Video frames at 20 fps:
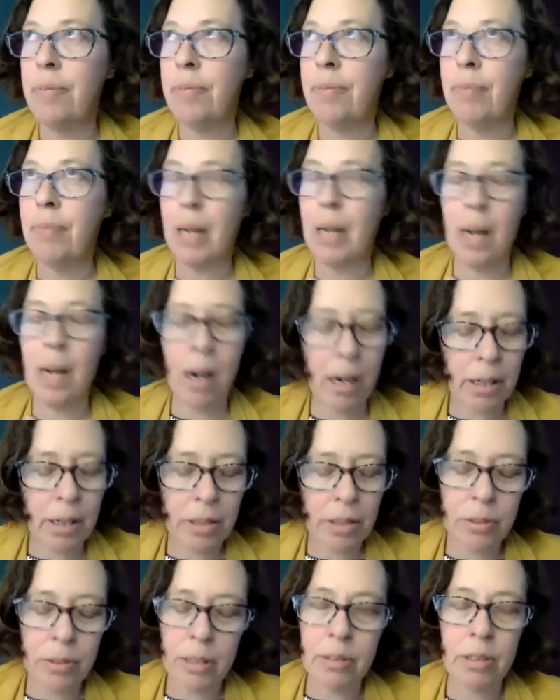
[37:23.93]
my heart
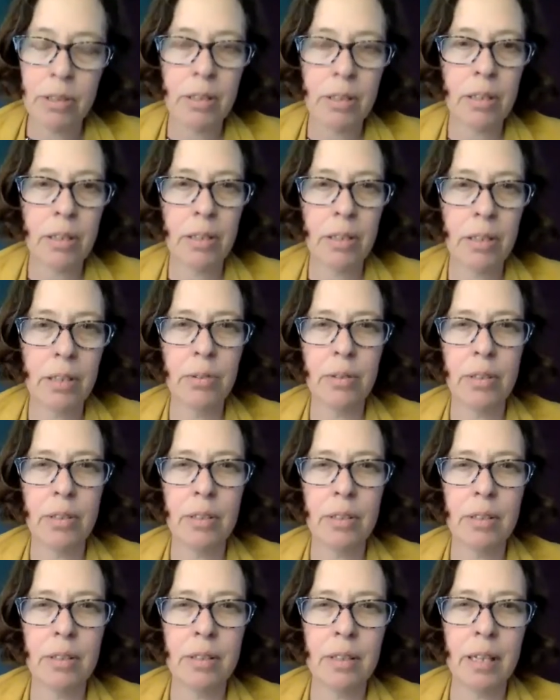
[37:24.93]
goes out to the youth, and
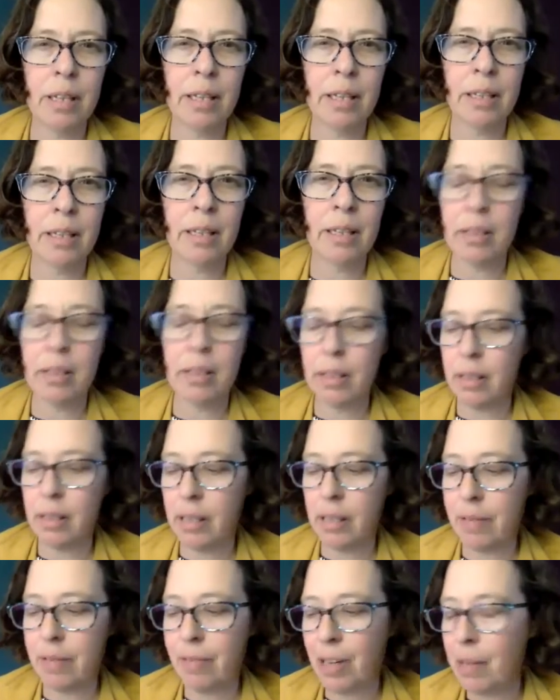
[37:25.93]
just like the
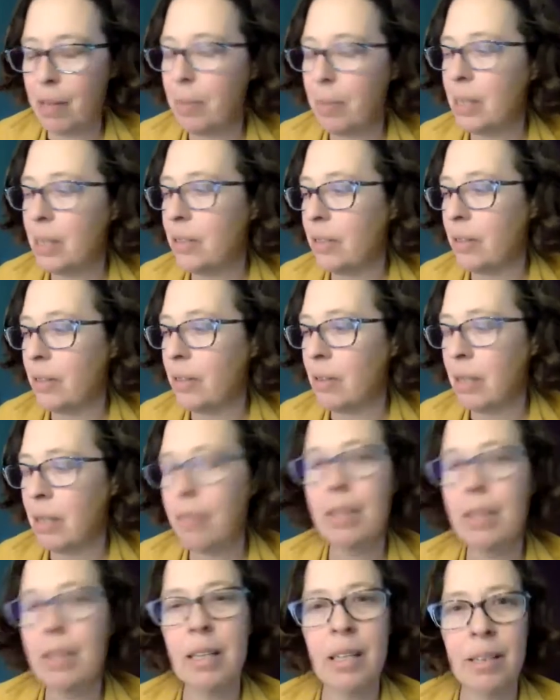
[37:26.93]
environments they're
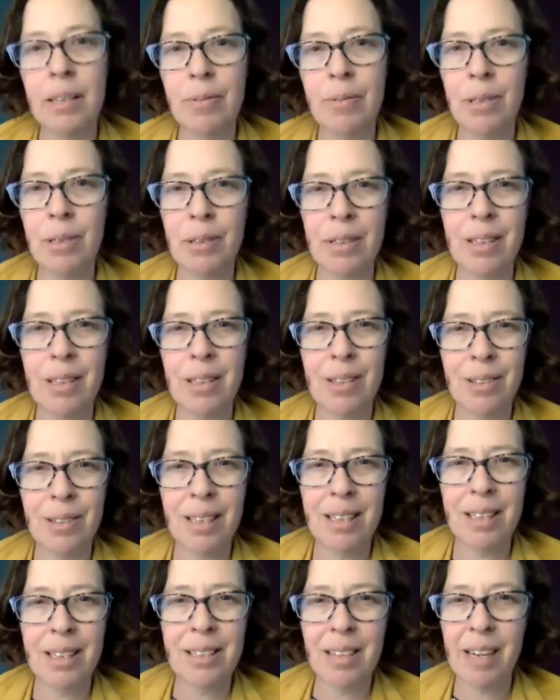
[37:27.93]
living in, where, you know,
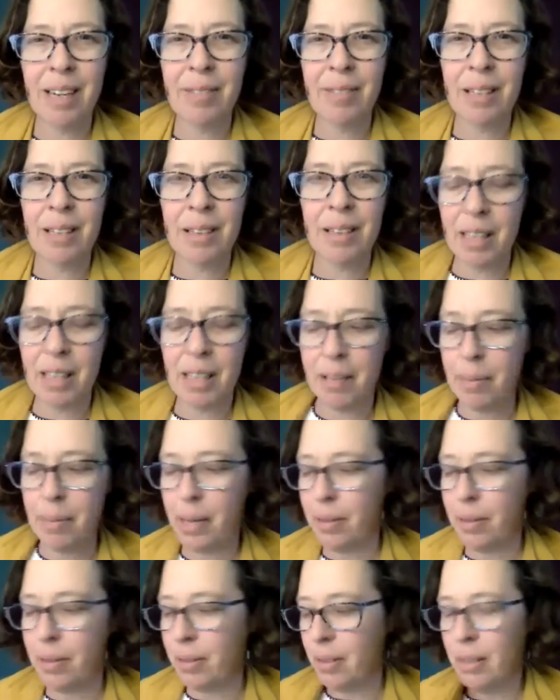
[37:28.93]
kids are having to think
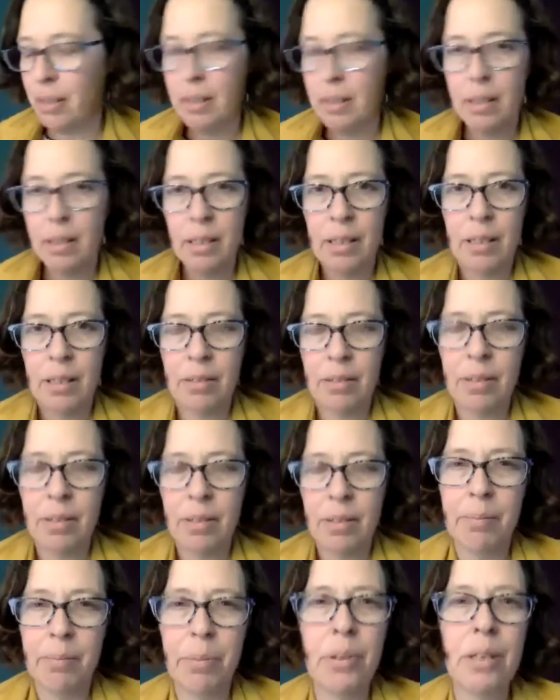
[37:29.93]
about
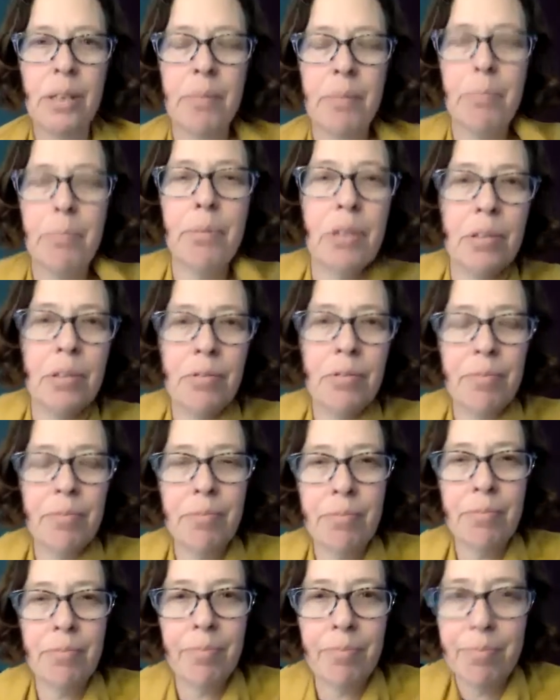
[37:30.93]
wearing bulletproof
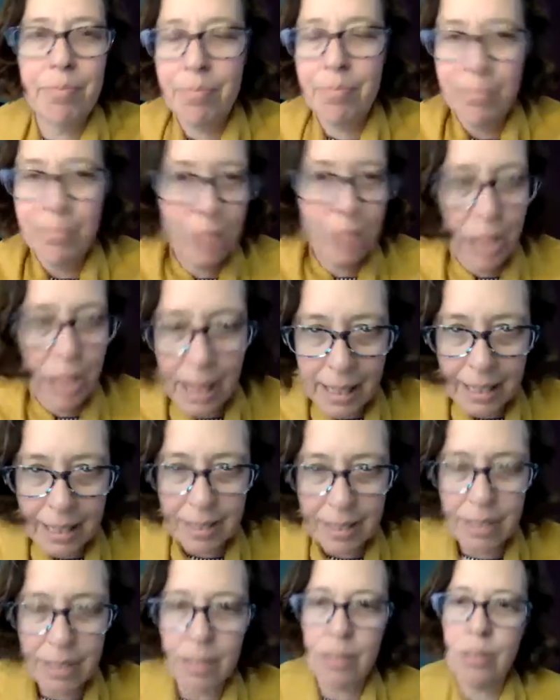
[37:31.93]

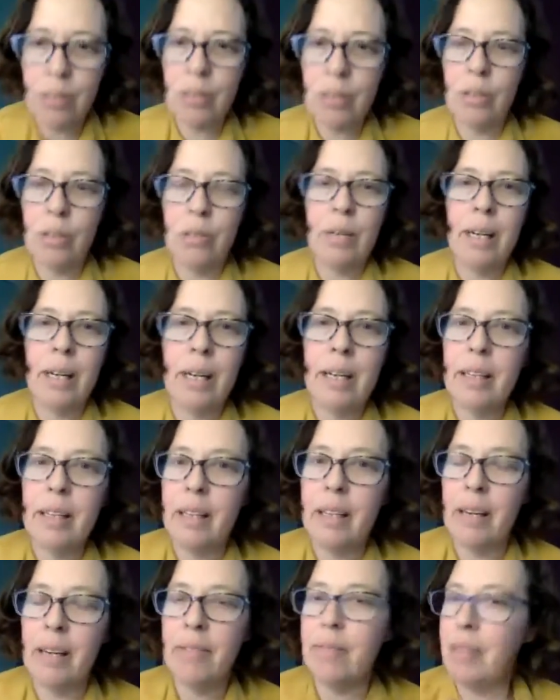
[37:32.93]
jackets to school, right?
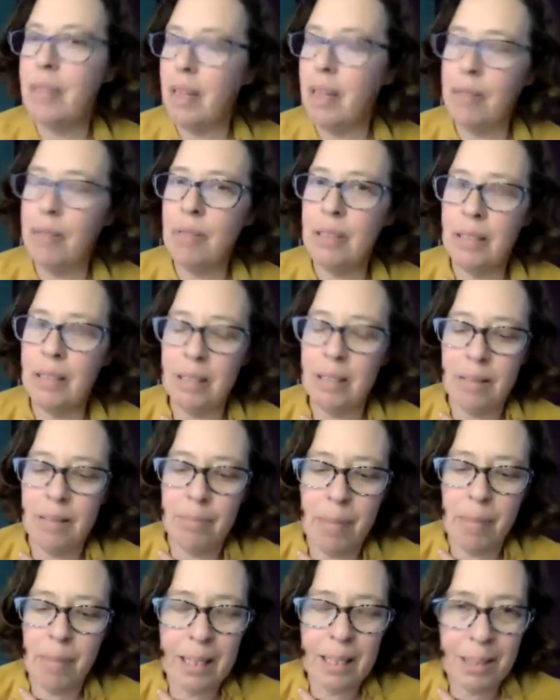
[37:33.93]
That wasn't
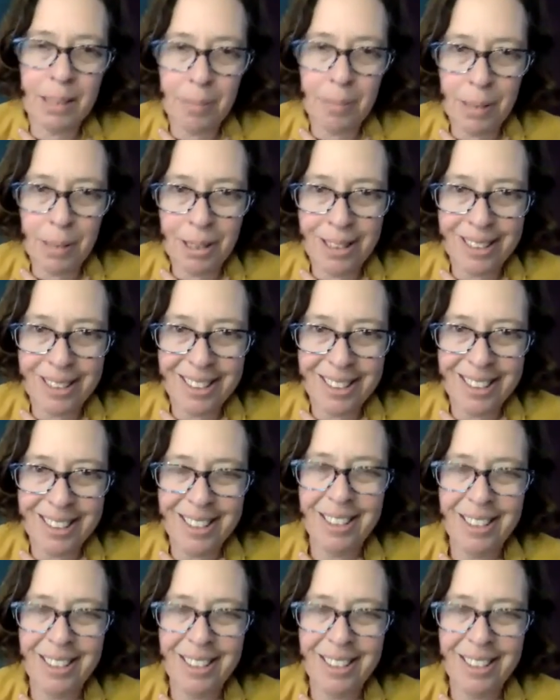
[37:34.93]
my experience,